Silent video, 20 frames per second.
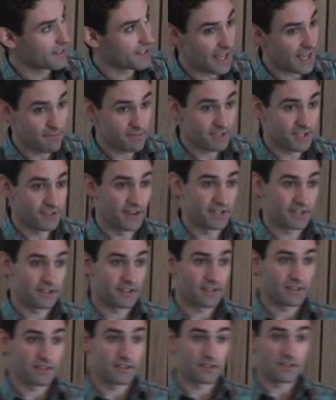game
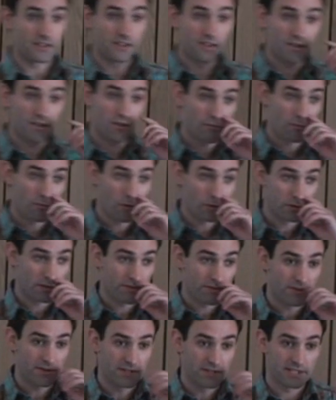theoretically, most
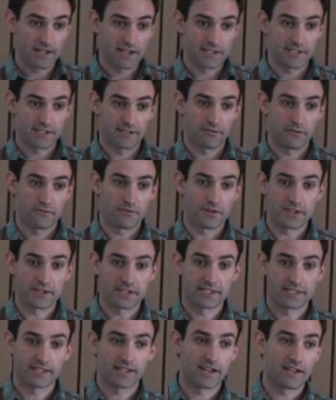of the results are for very
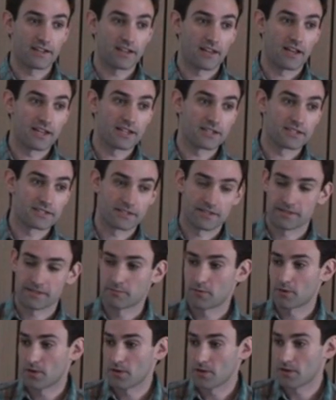stylized
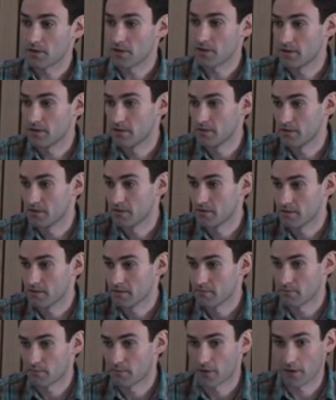small
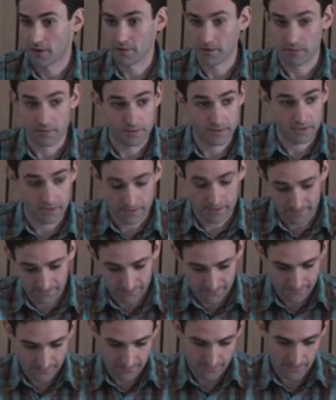problems.
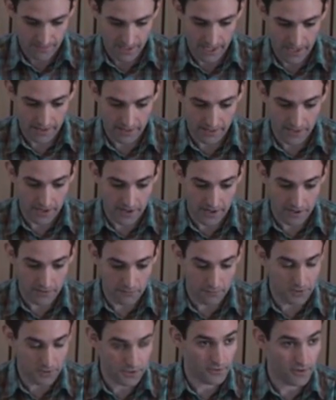And there
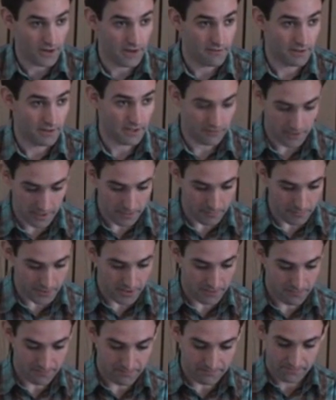you would derive
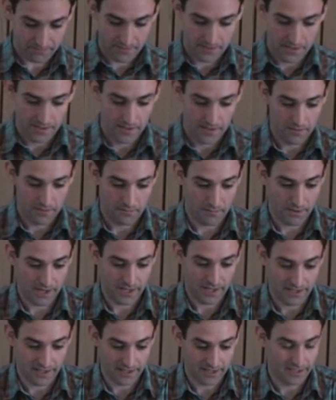equilibrium,
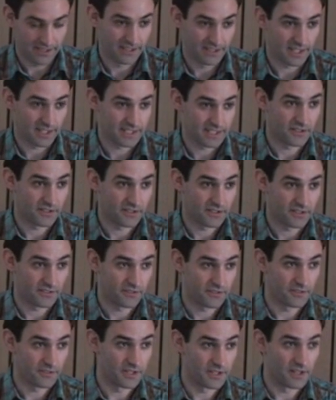but it does not
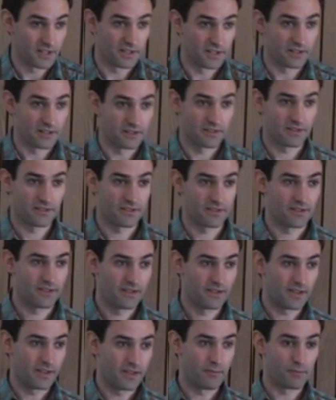really
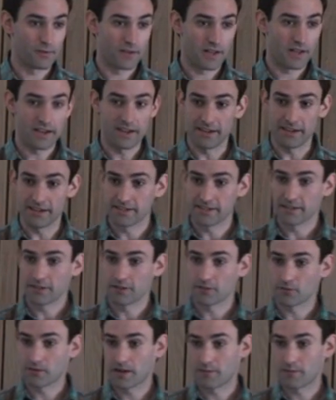apply easily to